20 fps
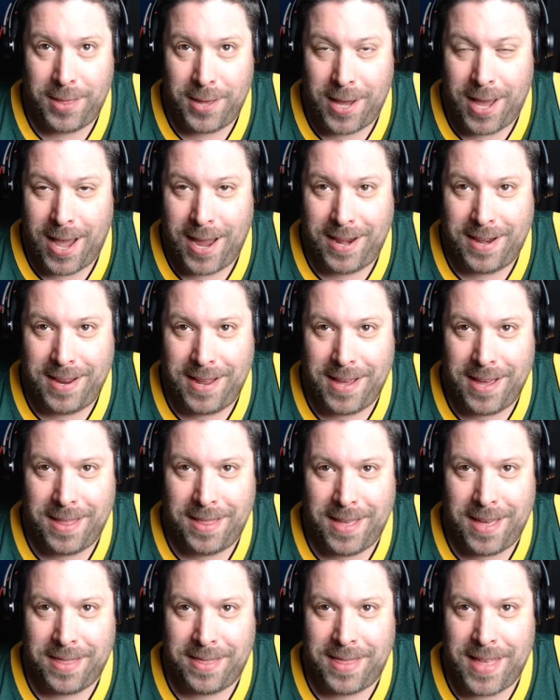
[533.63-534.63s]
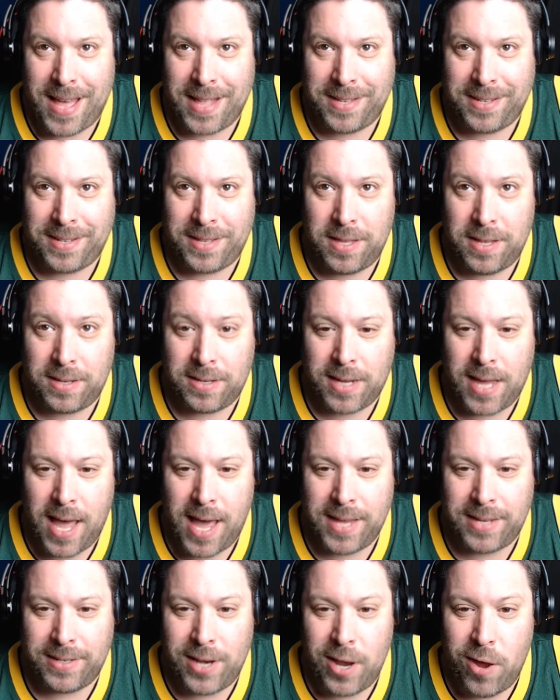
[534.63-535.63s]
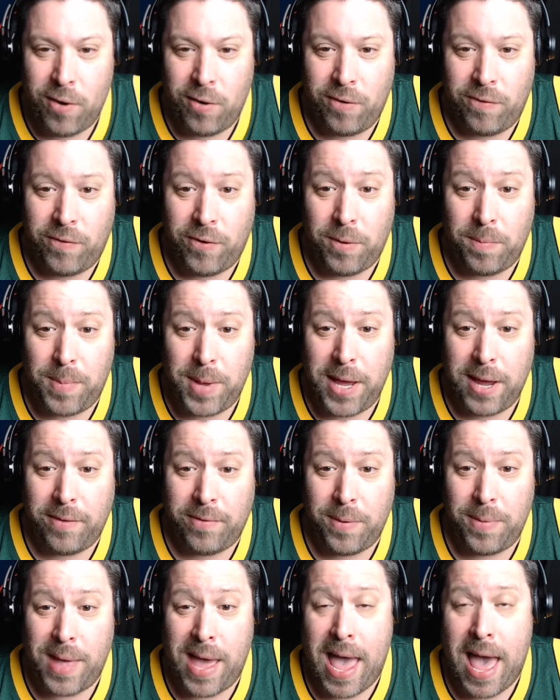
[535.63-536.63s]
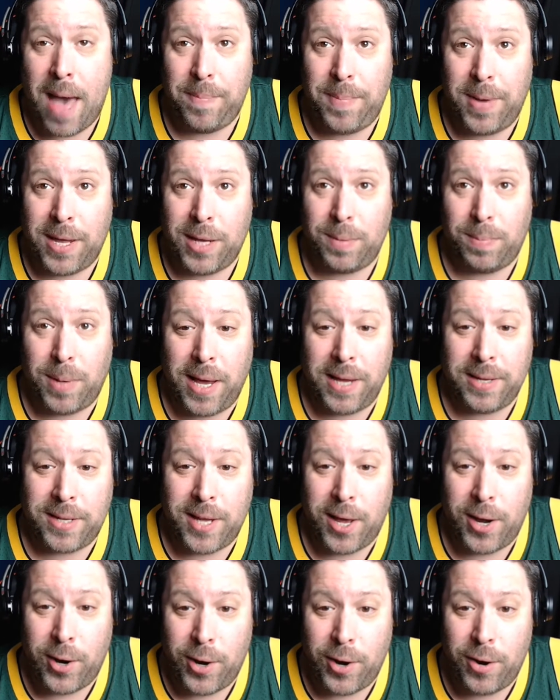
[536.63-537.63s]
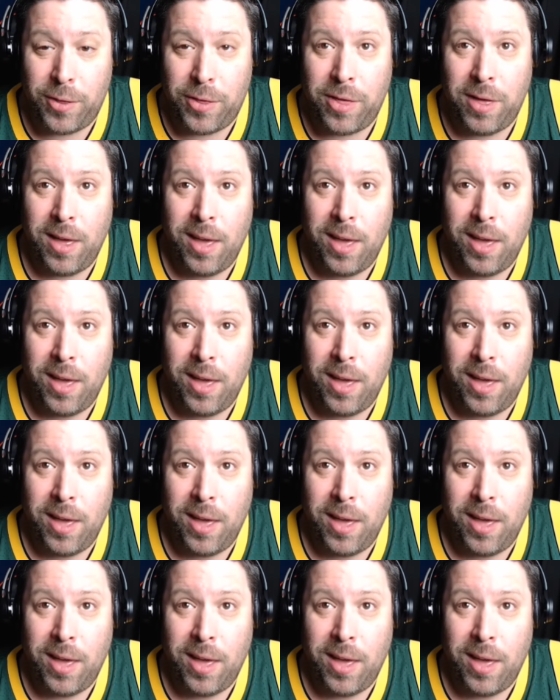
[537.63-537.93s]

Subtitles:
The idea that this guy's known for being from the happiest place on earth,